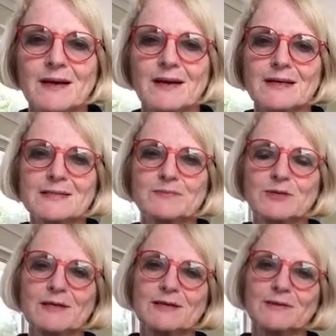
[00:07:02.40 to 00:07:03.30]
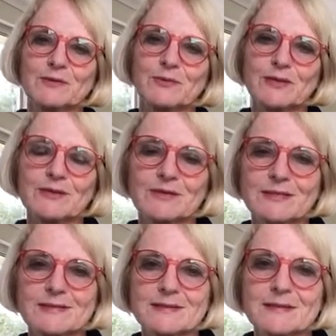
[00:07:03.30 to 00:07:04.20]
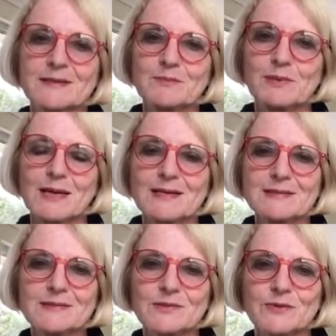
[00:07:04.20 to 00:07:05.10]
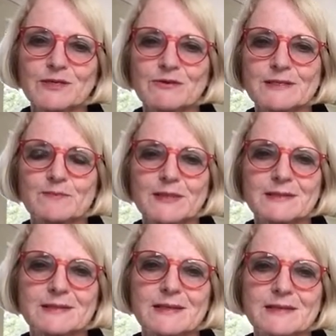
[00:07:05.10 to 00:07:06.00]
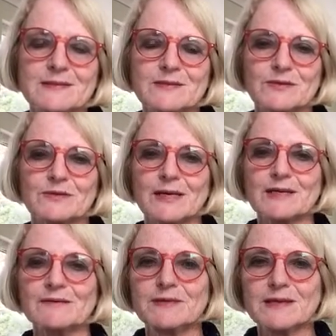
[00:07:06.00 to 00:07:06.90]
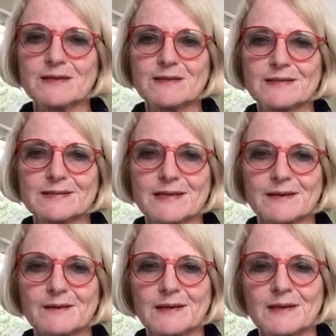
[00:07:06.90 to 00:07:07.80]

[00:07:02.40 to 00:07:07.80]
ISP, or whether it's Plus, or whether it's Big Six, or any of the others that